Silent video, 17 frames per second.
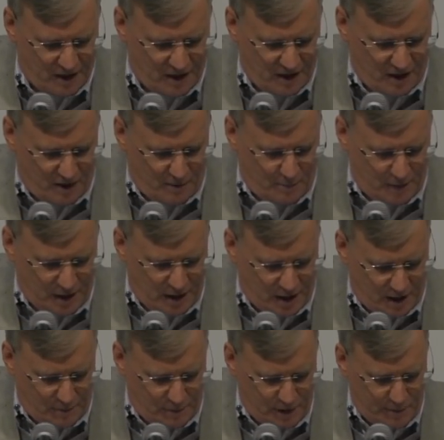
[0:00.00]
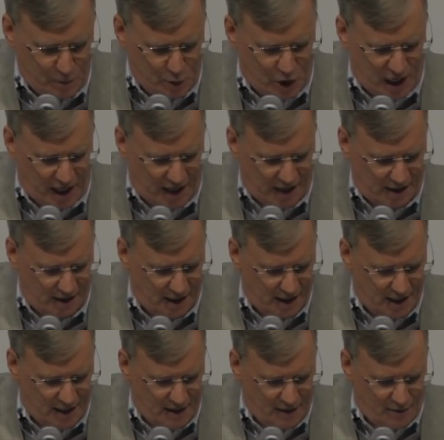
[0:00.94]
of Memucan,
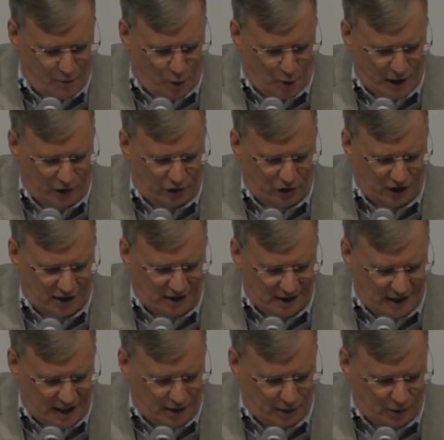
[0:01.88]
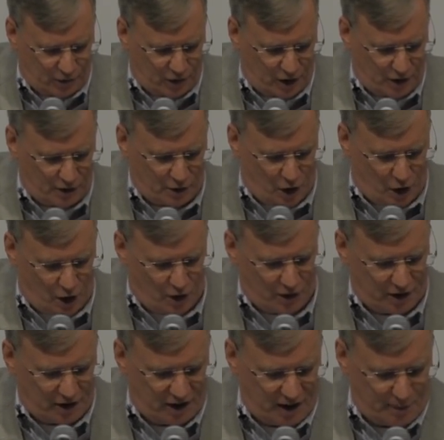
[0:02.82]
for he sent letters unto all
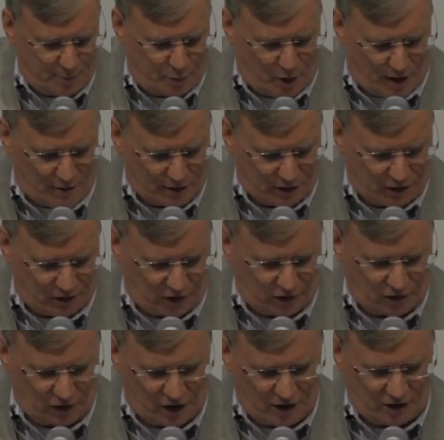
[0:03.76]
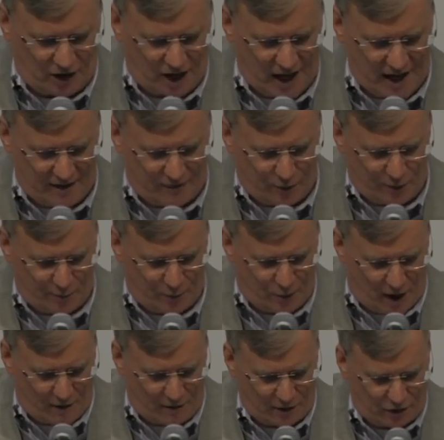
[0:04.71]
the king provinces, unto every
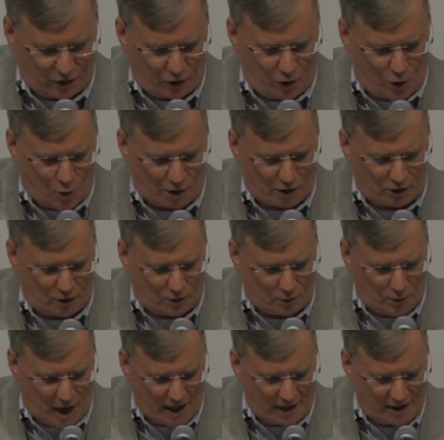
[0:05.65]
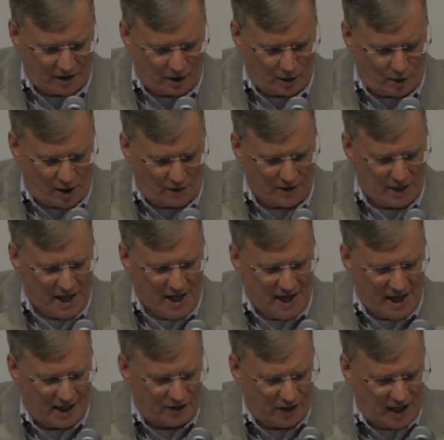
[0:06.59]
province according to the writing thereof,
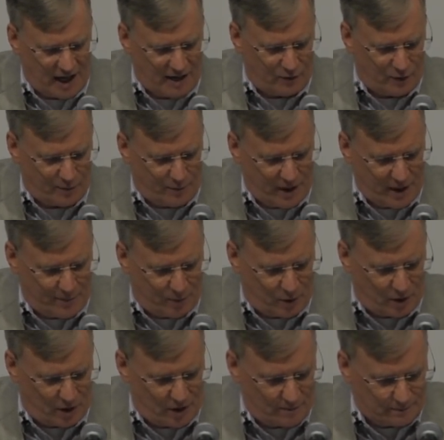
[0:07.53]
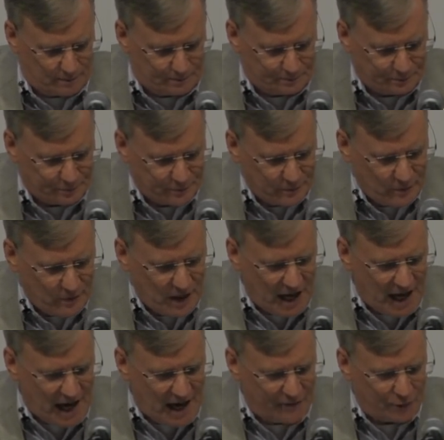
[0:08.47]
and to every people
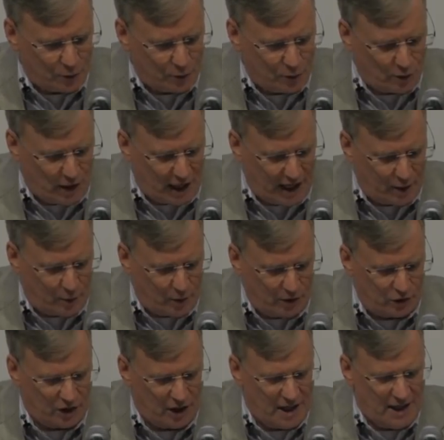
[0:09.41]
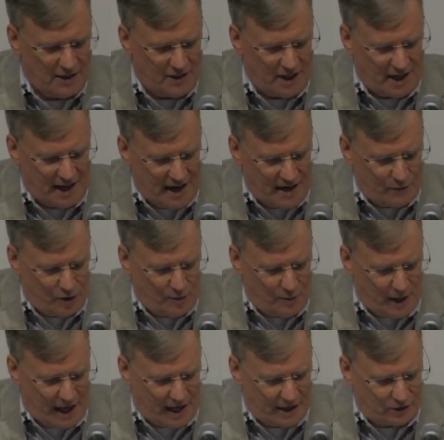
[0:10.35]
after their language, that every
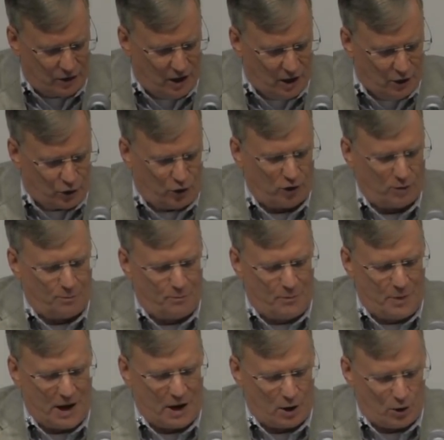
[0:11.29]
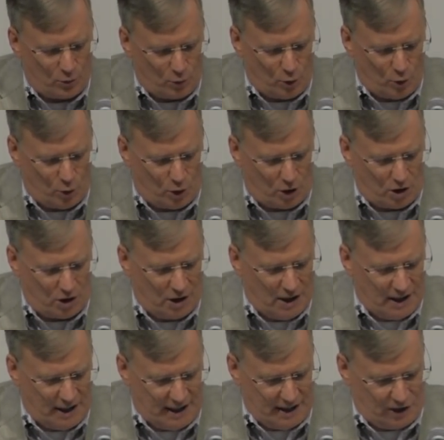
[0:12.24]
man should bear
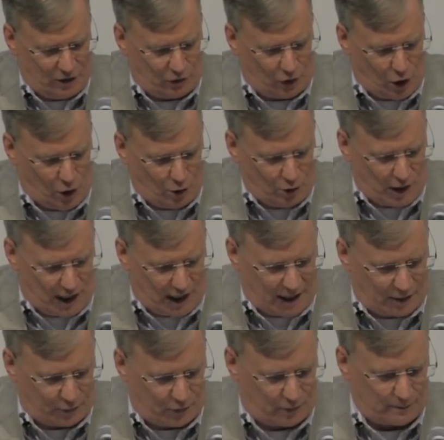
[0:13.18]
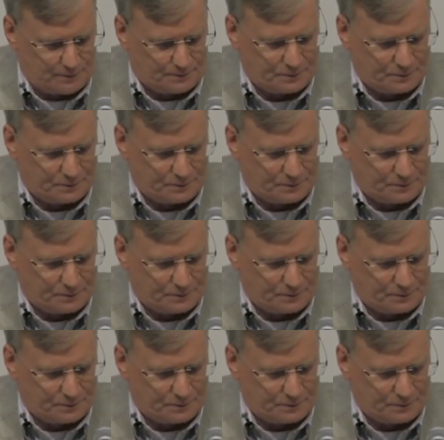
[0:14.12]
rule in his own house,